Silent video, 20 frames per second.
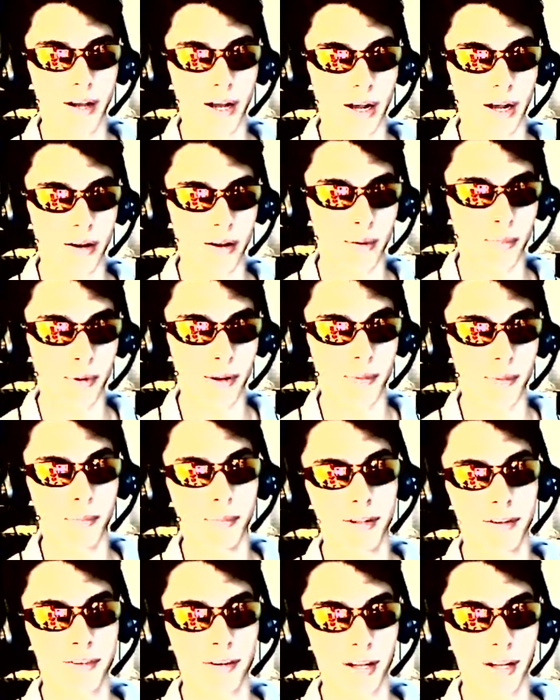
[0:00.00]
I know you may
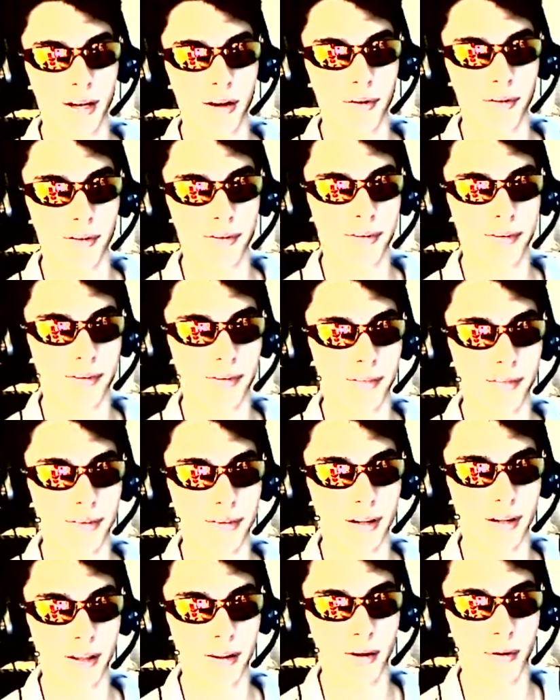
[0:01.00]
be saying, oh, this is
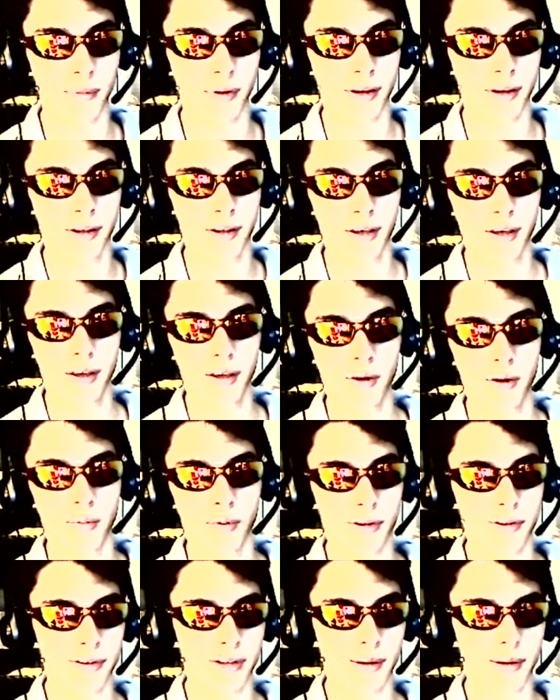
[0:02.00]
insane, though, but
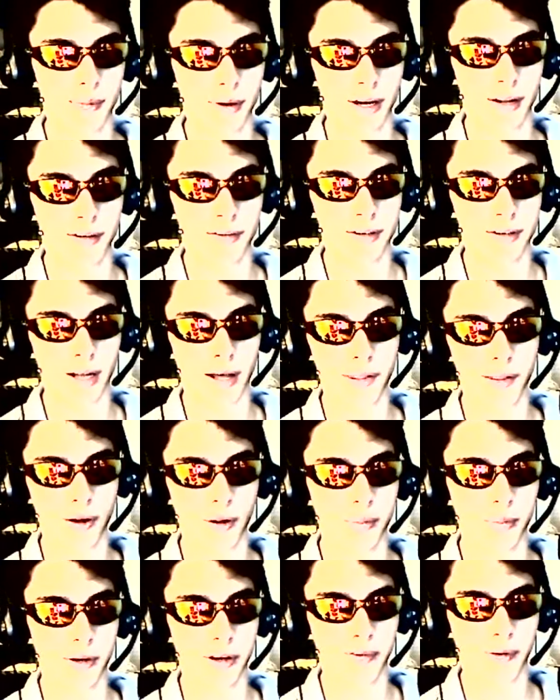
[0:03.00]
when you think about it as an author,
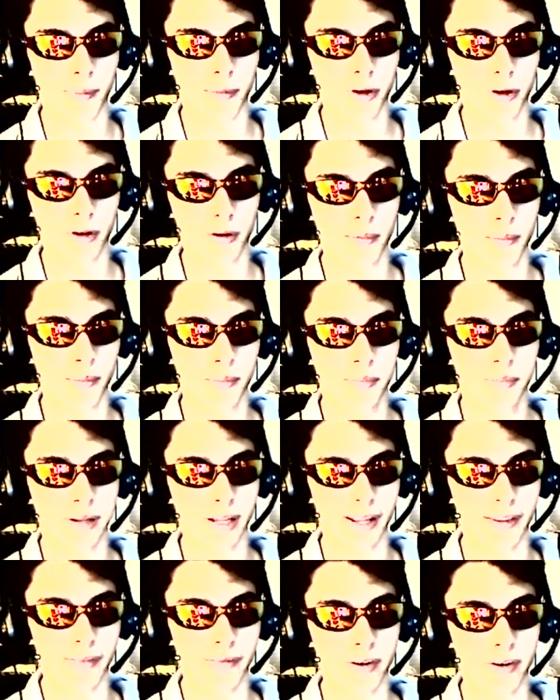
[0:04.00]
I mean, if I'm going to
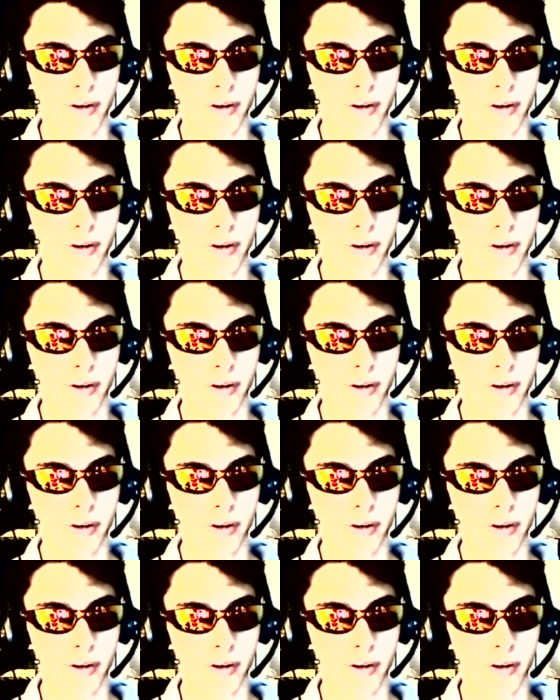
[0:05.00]
play the